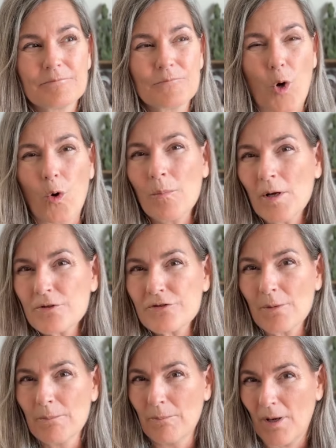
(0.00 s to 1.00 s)
almost
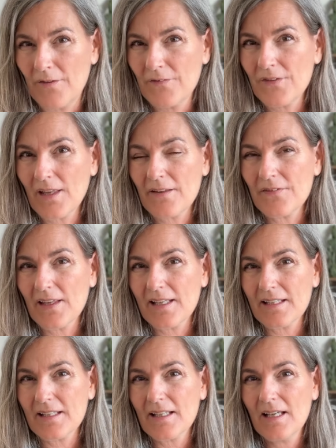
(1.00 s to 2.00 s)
a month, I
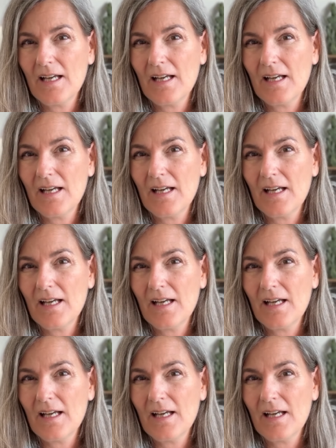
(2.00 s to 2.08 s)
think.